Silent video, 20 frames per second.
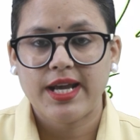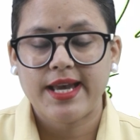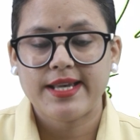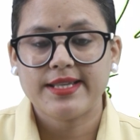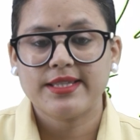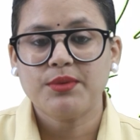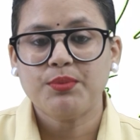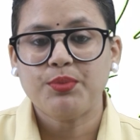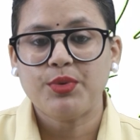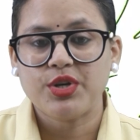
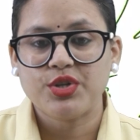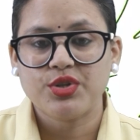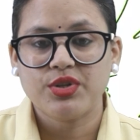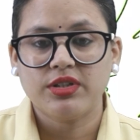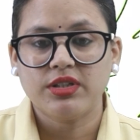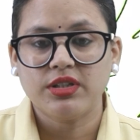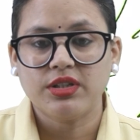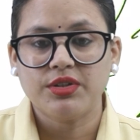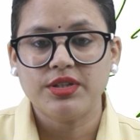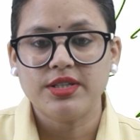As the pressure
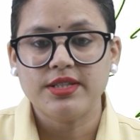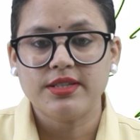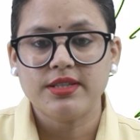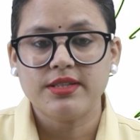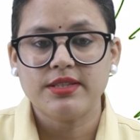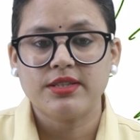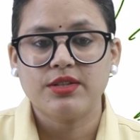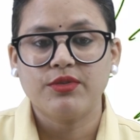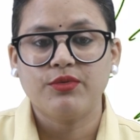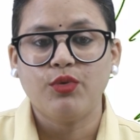
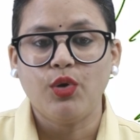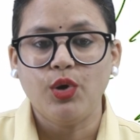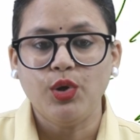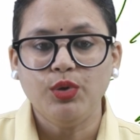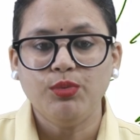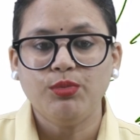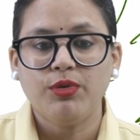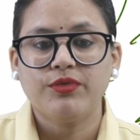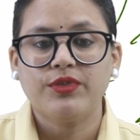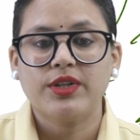increases, the
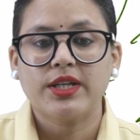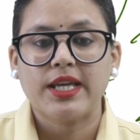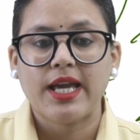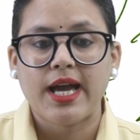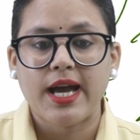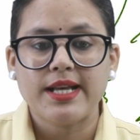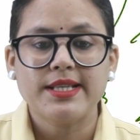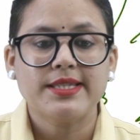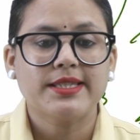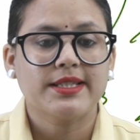volume of the
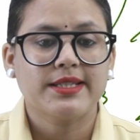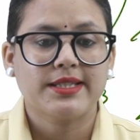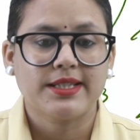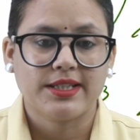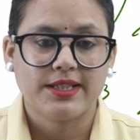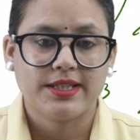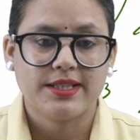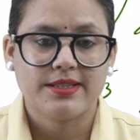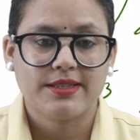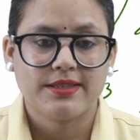gas
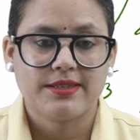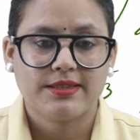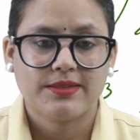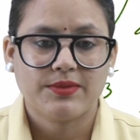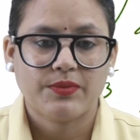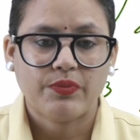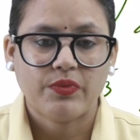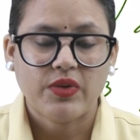decreases.